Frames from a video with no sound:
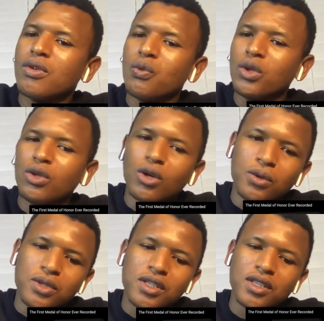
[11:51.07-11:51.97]

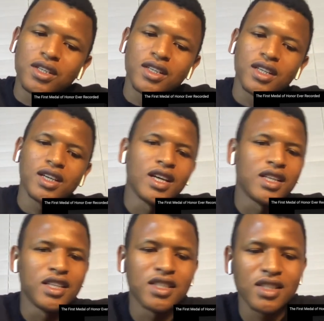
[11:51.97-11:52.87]
withdrew and
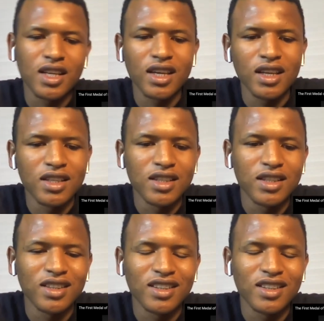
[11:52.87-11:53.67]
he stayed.